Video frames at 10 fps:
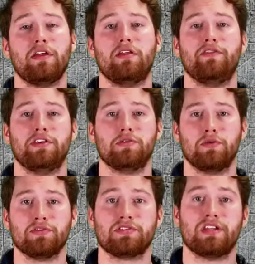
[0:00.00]
the
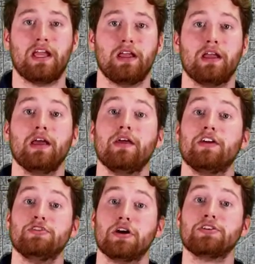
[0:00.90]
individuals stating
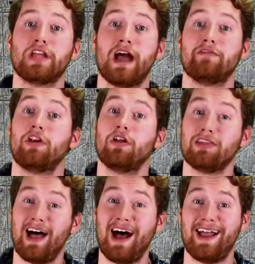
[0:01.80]
that Judge Kavanaugh
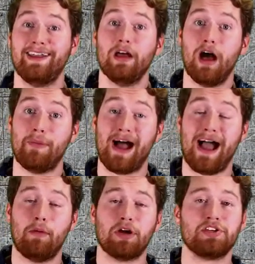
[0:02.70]
lied about
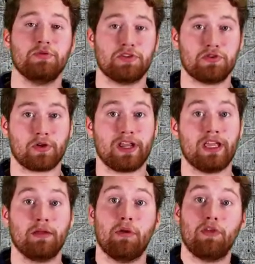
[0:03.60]
how much he was
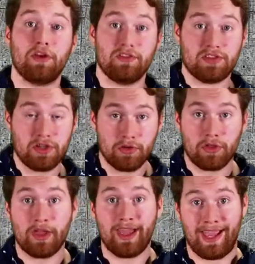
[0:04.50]
drinking both in his
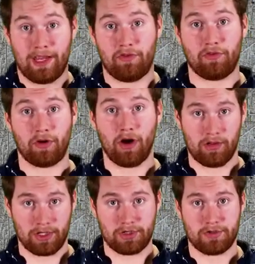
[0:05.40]
youth and through
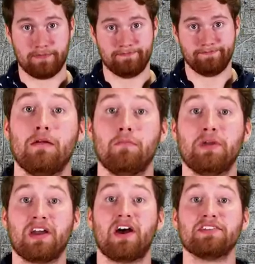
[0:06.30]
college.
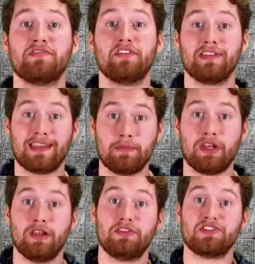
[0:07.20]
Because of the
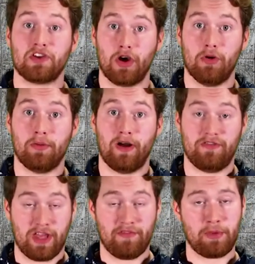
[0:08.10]
limited scope
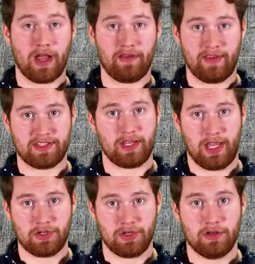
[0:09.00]
of the FBI
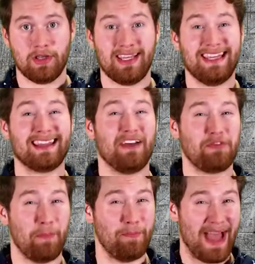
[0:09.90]
investigation, it
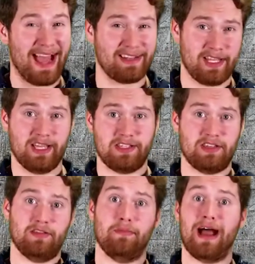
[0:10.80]
left a bad
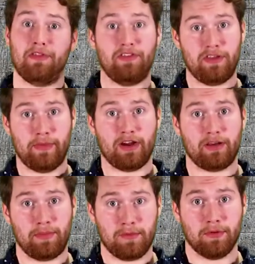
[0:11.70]
taste in the mouth of the
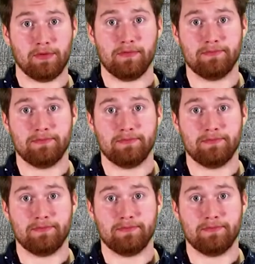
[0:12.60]
American people.